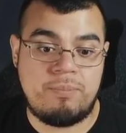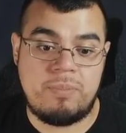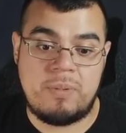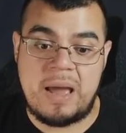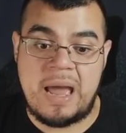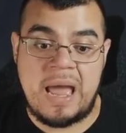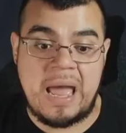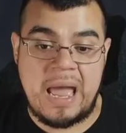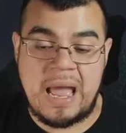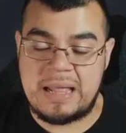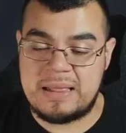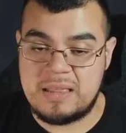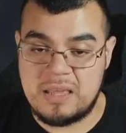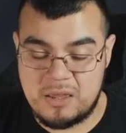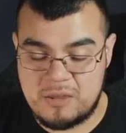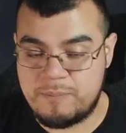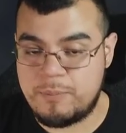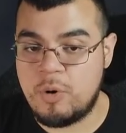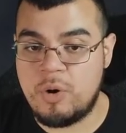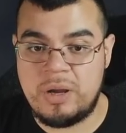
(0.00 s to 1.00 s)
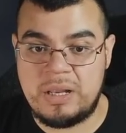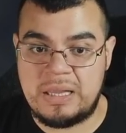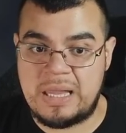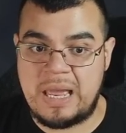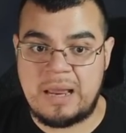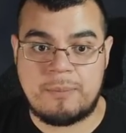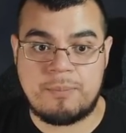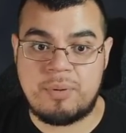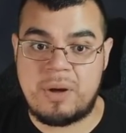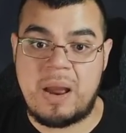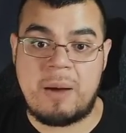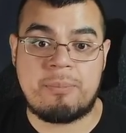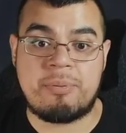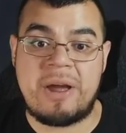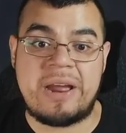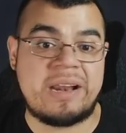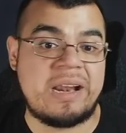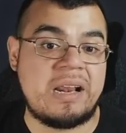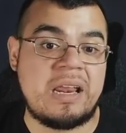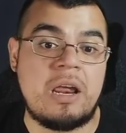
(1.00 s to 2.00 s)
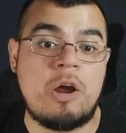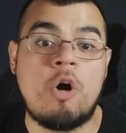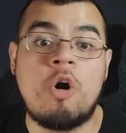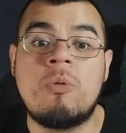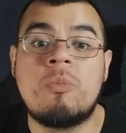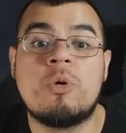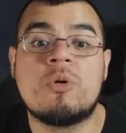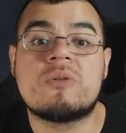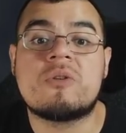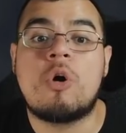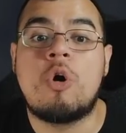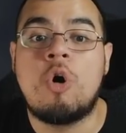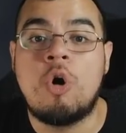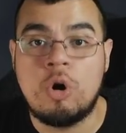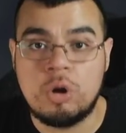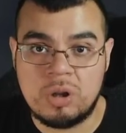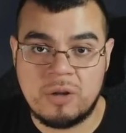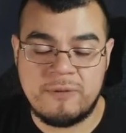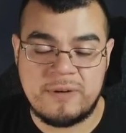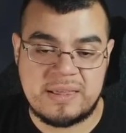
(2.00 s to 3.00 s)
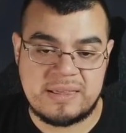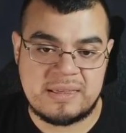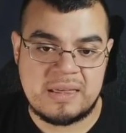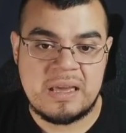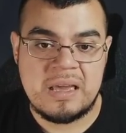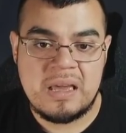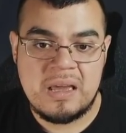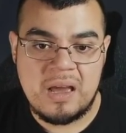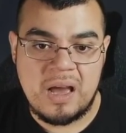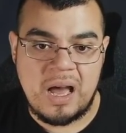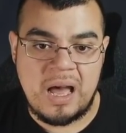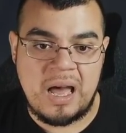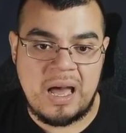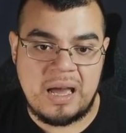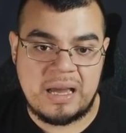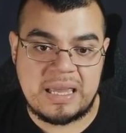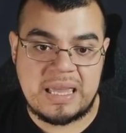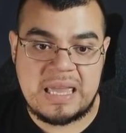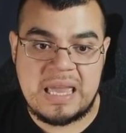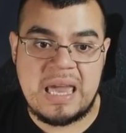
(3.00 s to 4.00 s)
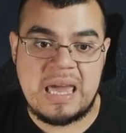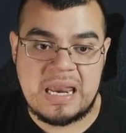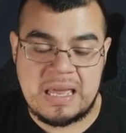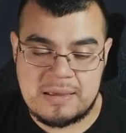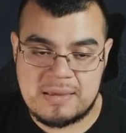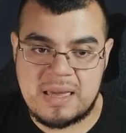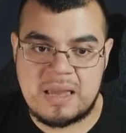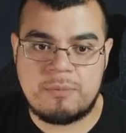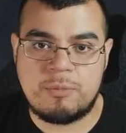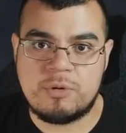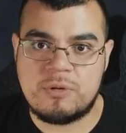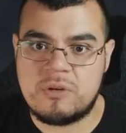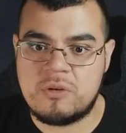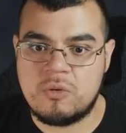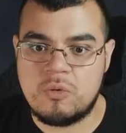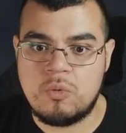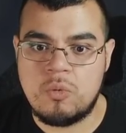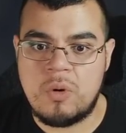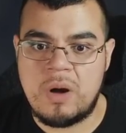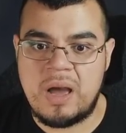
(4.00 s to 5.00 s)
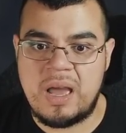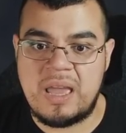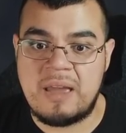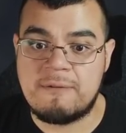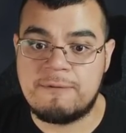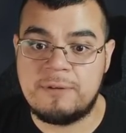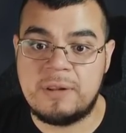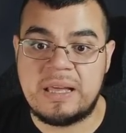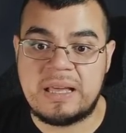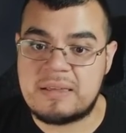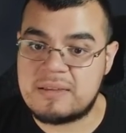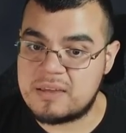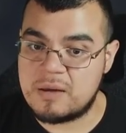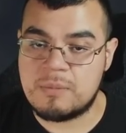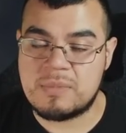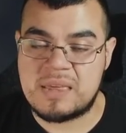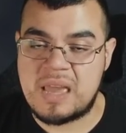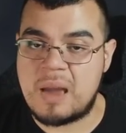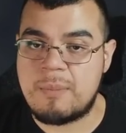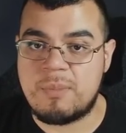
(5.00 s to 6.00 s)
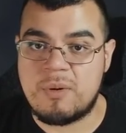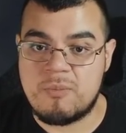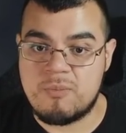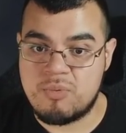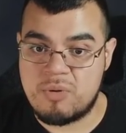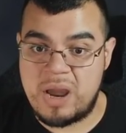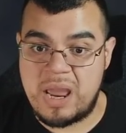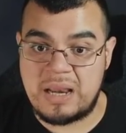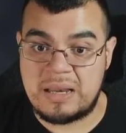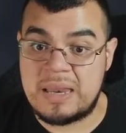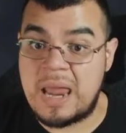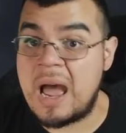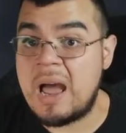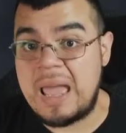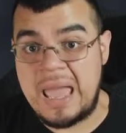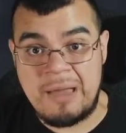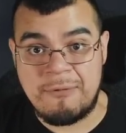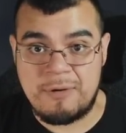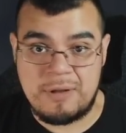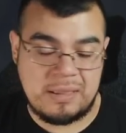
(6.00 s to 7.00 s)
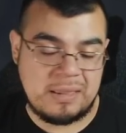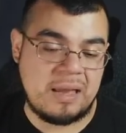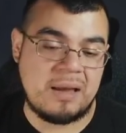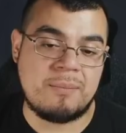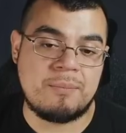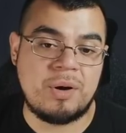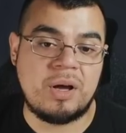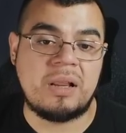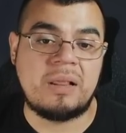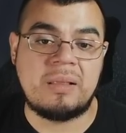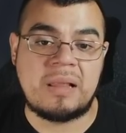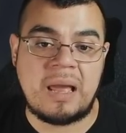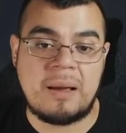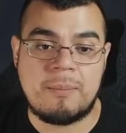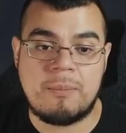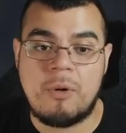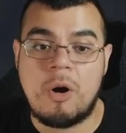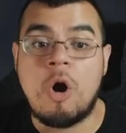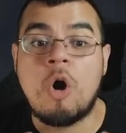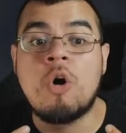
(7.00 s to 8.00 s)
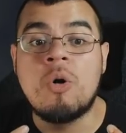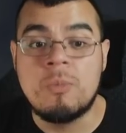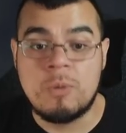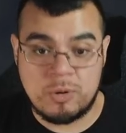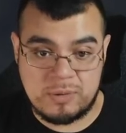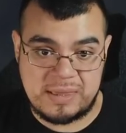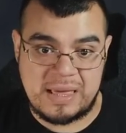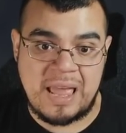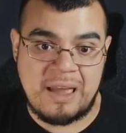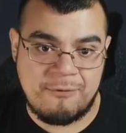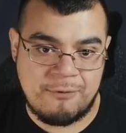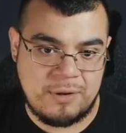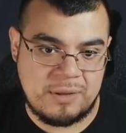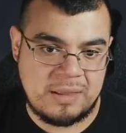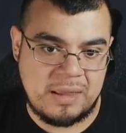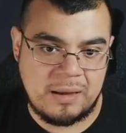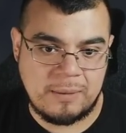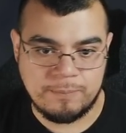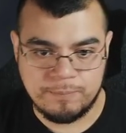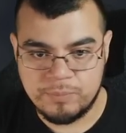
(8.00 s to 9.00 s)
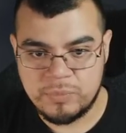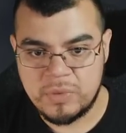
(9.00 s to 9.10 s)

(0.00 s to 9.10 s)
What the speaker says: at this point, like practically almost all of his kit is able to inflict some type of break. Not everything, but like almost everything.